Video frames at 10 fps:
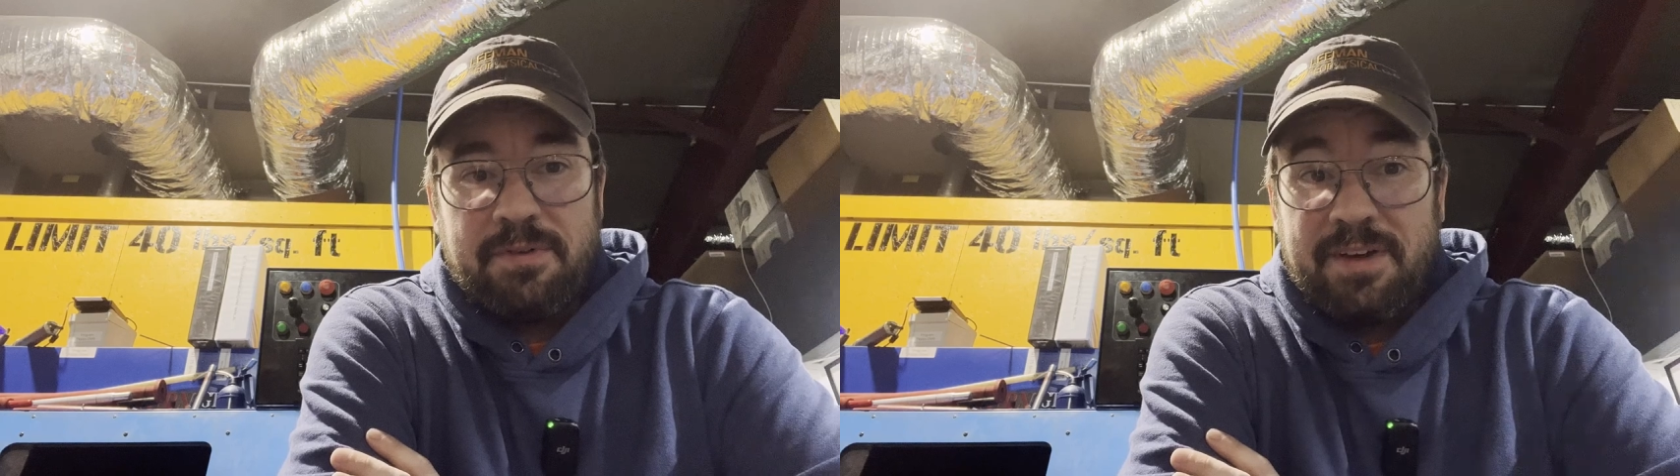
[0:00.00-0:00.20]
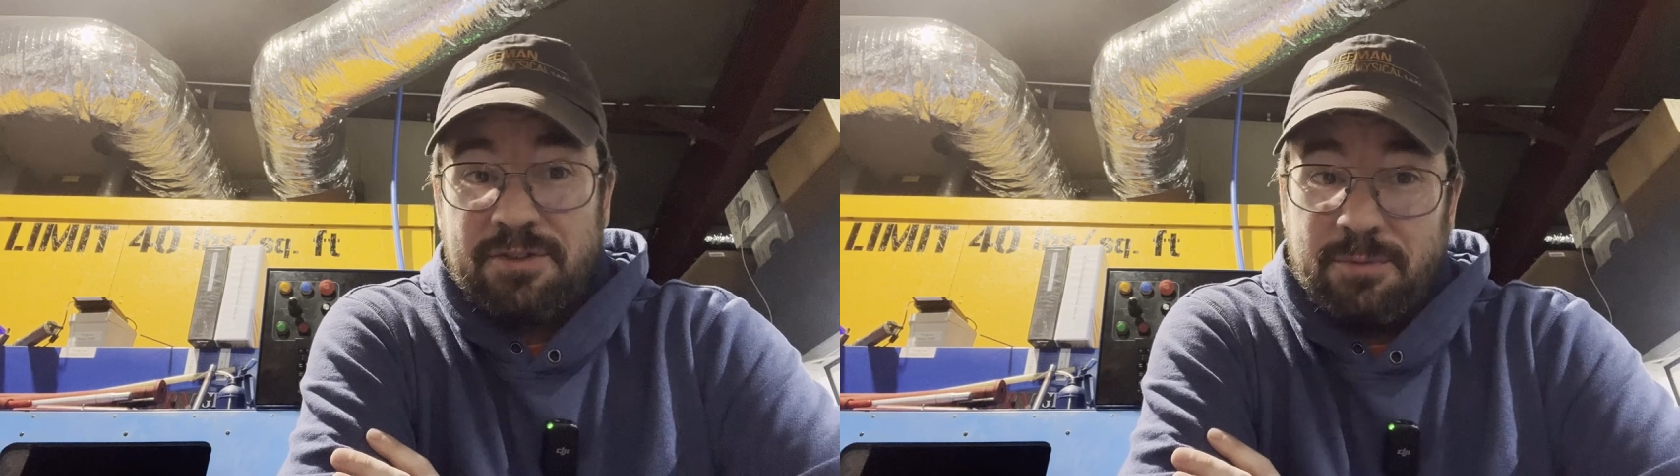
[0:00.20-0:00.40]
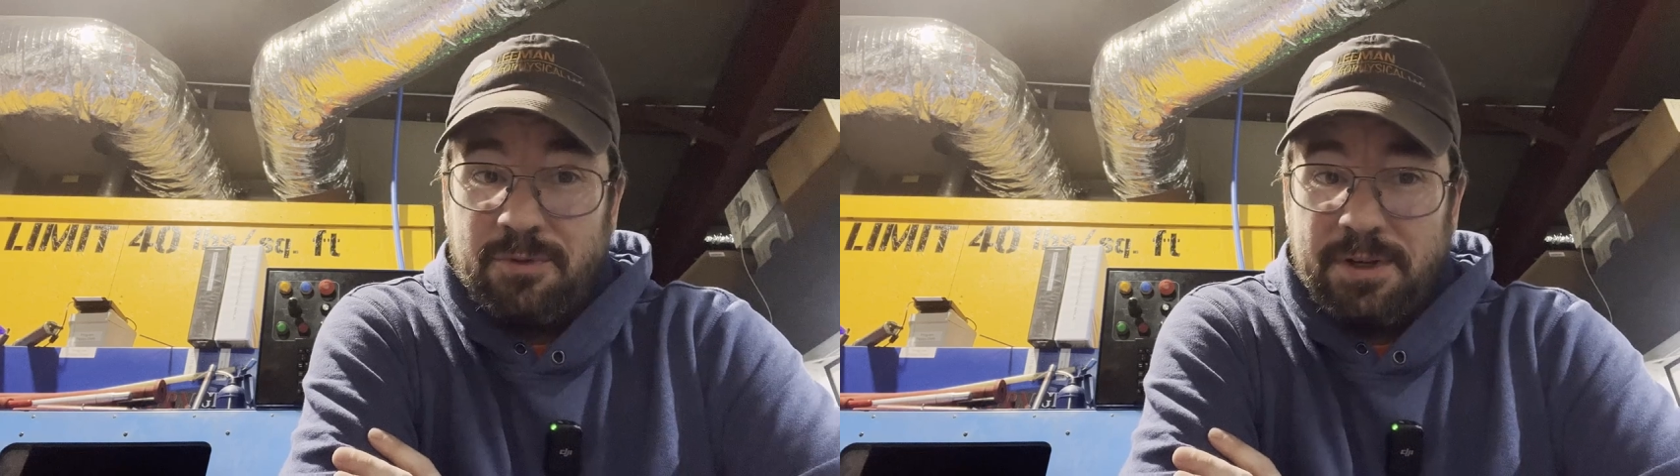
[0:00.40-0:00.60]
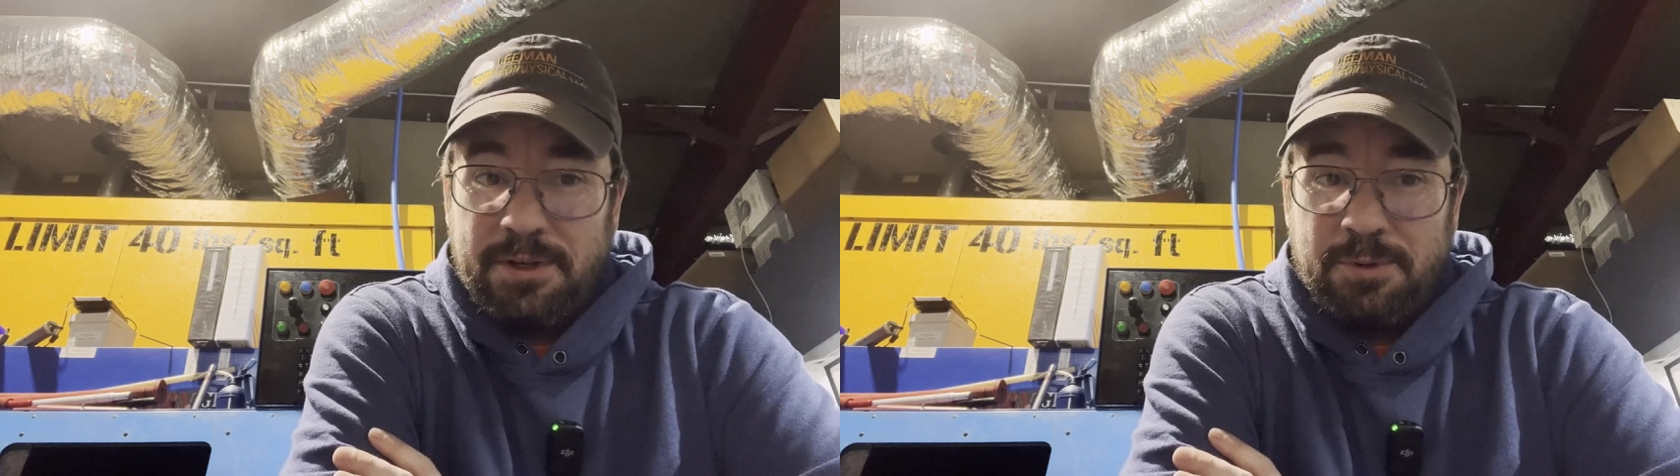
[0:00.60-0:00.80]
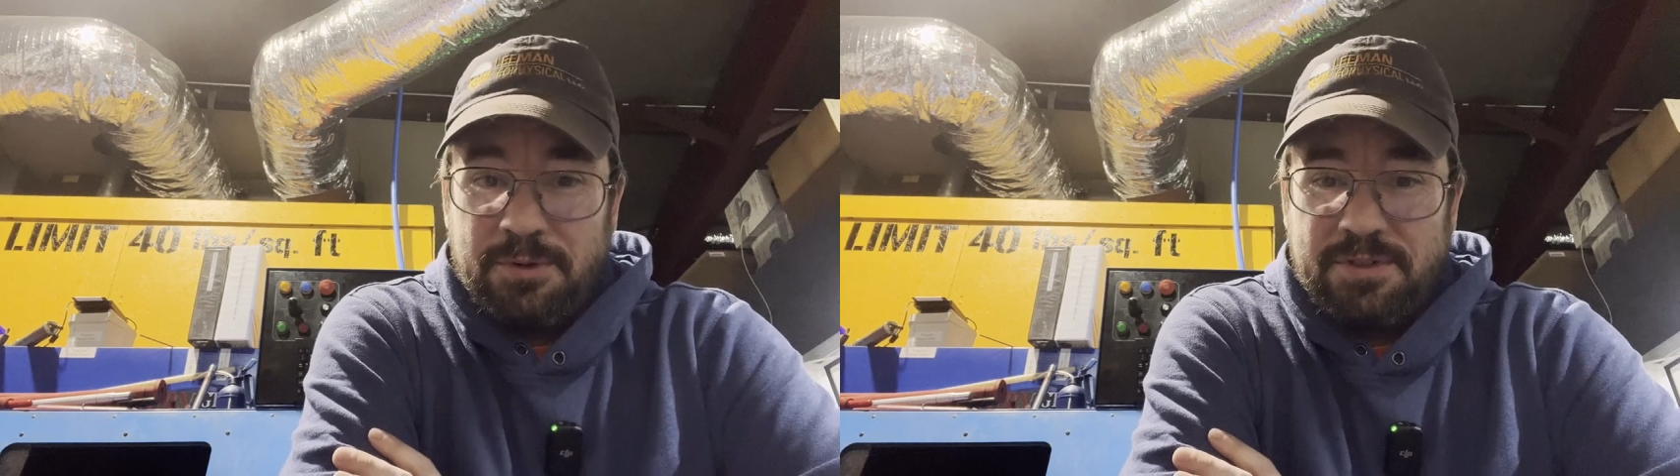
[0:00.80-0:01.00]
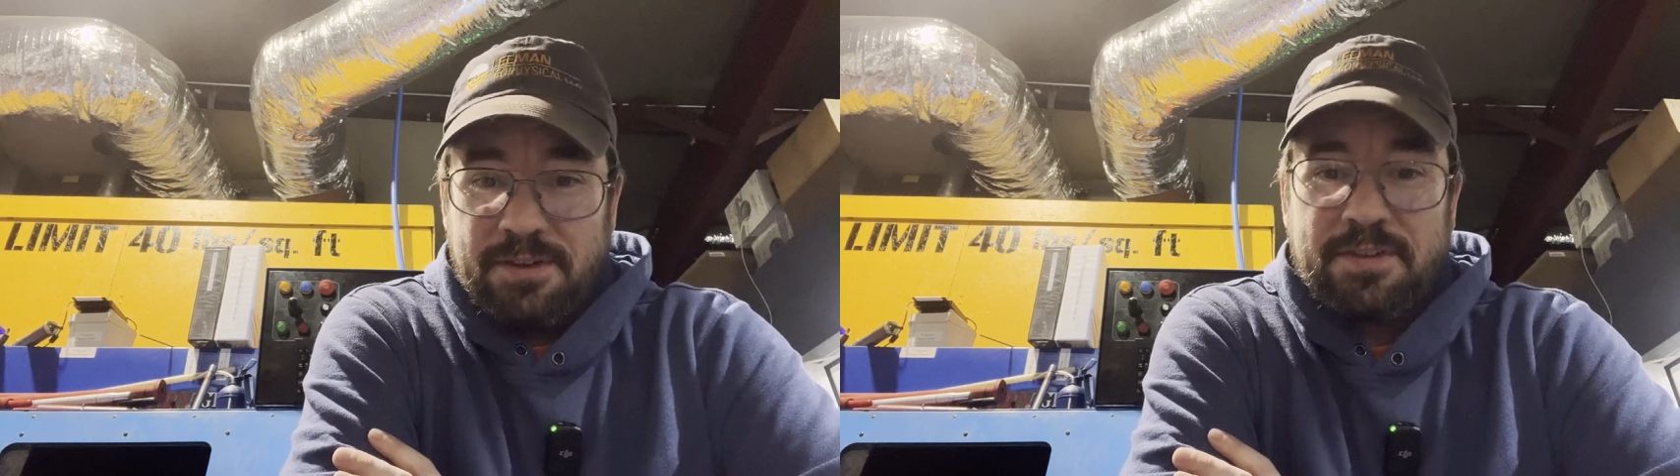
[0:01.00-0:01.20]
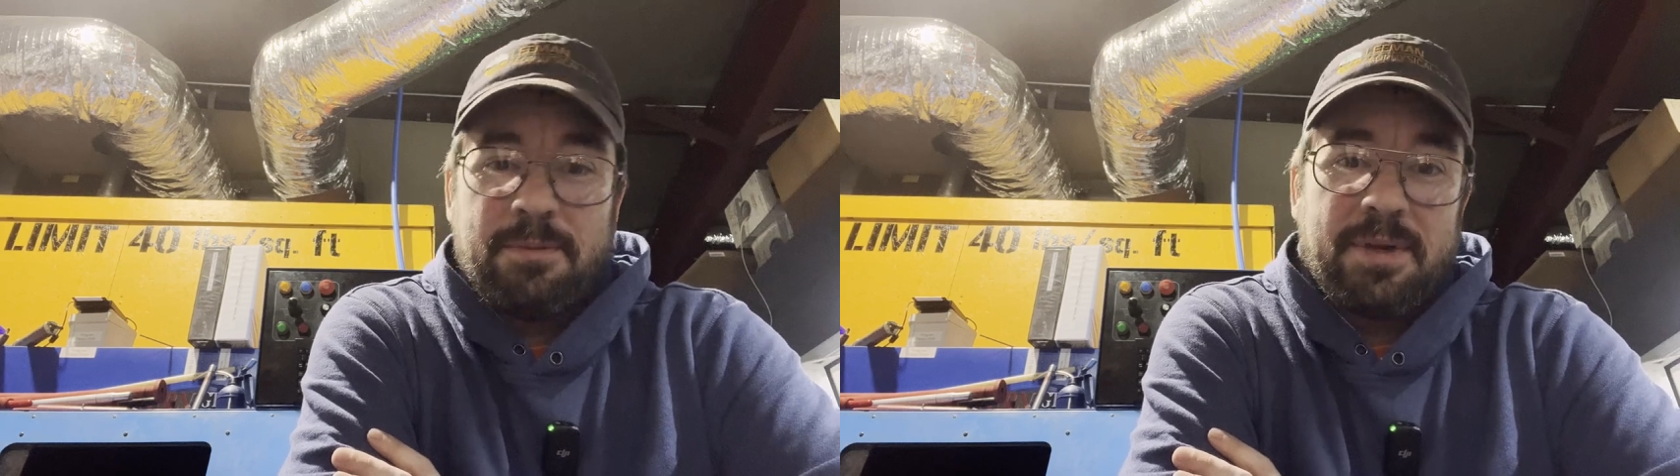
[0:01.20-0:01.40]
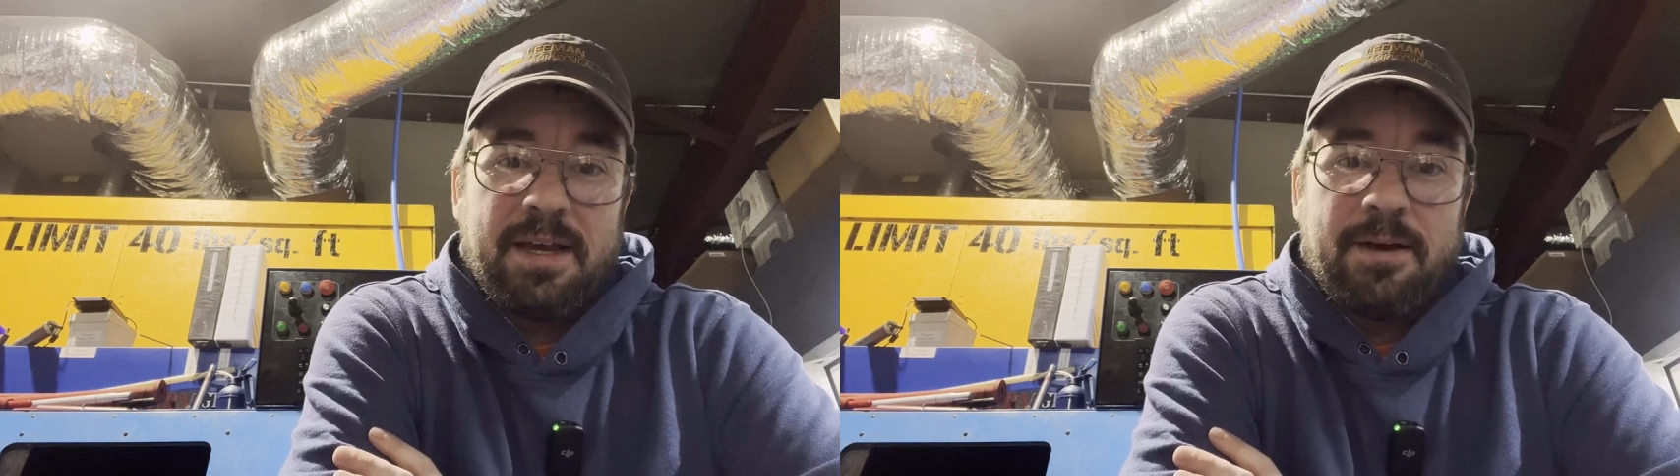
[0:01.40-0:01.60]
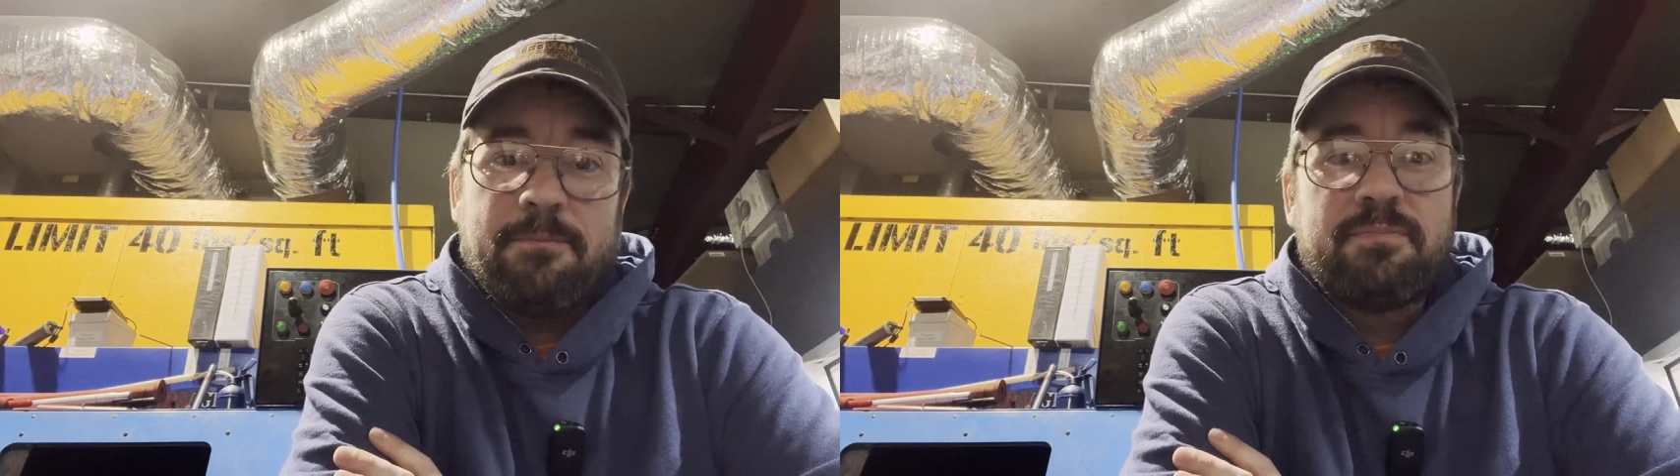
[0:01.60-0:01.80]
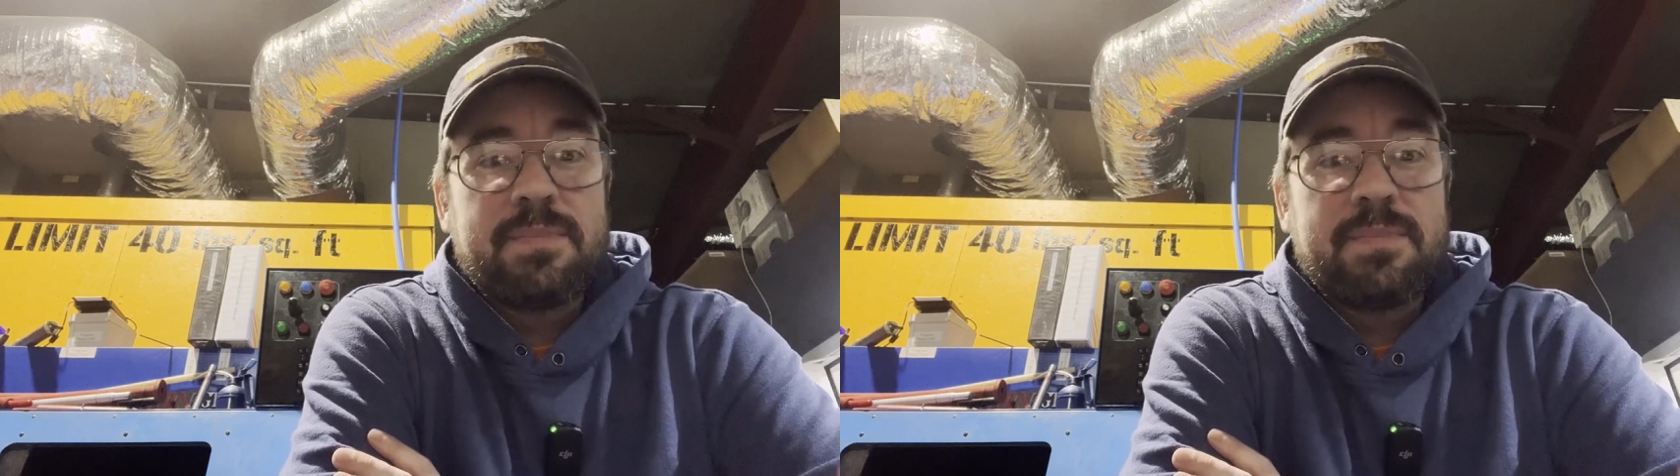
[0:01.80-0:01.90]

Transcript: We've got some really cool stuff coming out,